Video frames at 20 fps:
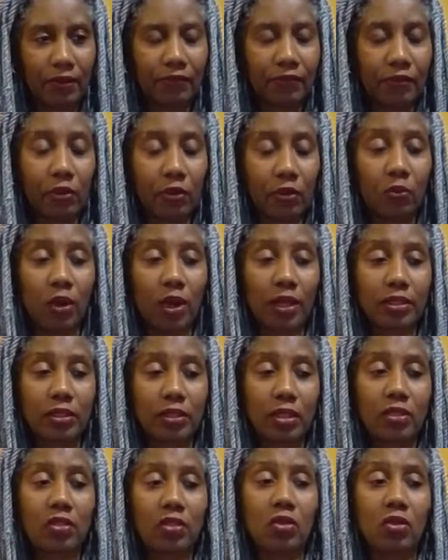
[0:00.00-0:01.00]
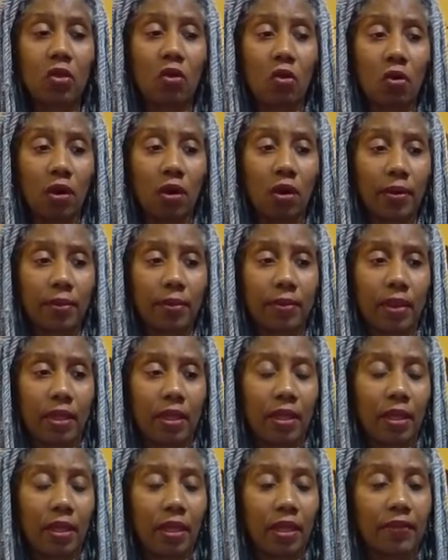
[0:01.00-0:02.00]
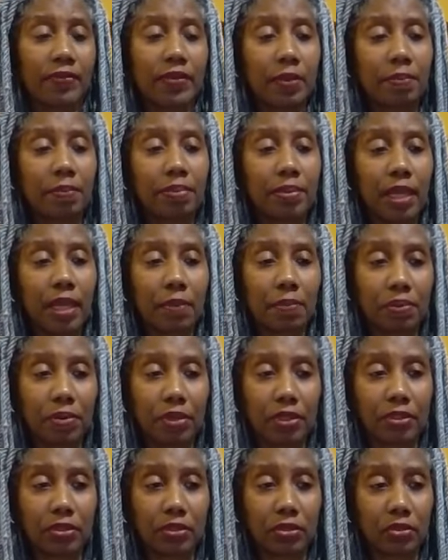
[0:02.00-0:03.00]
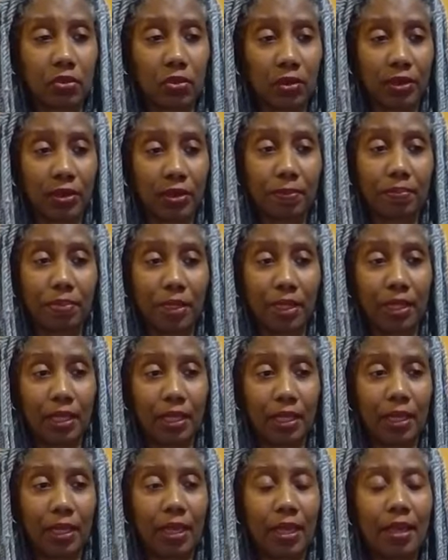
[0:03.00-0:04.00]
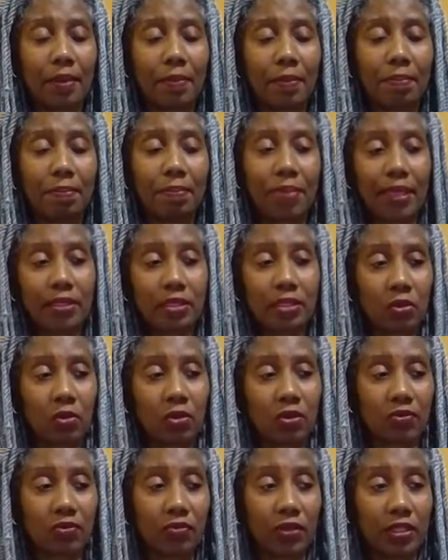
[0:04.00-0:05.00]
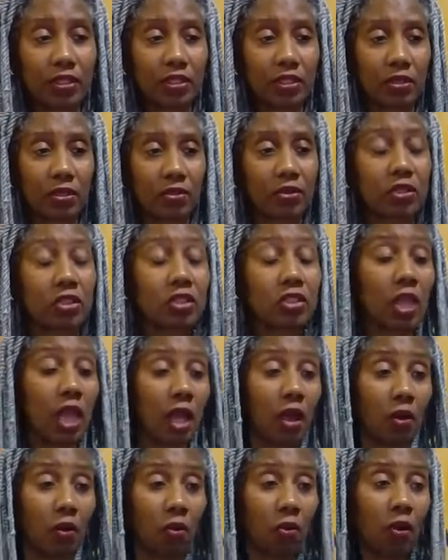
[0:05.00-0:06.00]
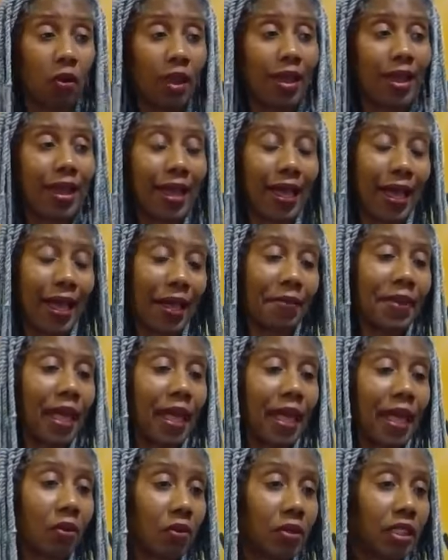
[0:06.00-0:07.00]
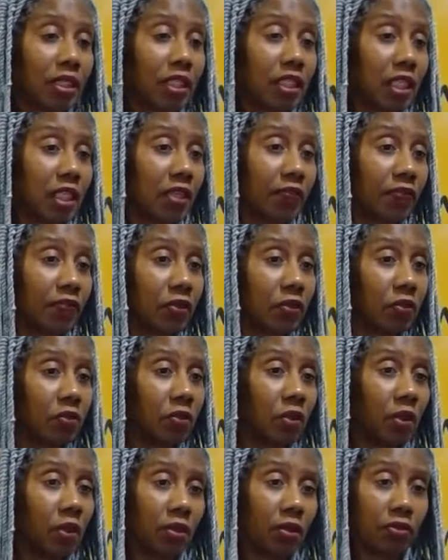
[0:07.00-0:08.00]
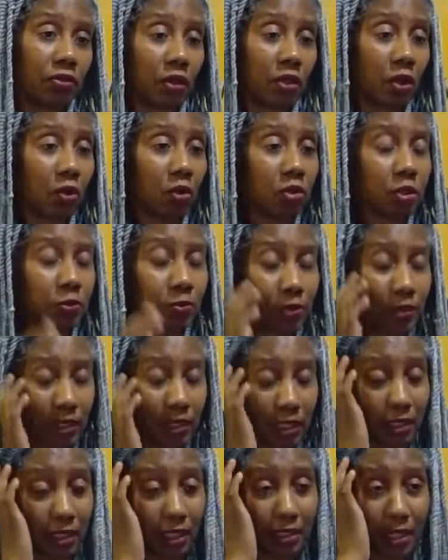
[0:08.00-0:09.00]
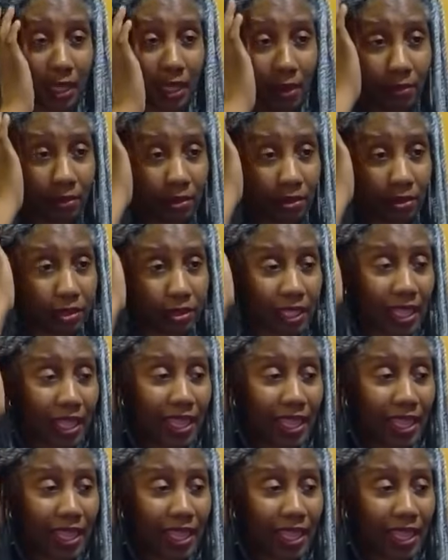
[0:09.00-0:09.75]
for what the norm of the blood pressure is going to be based on research. So I'm not going to give you those particular numbers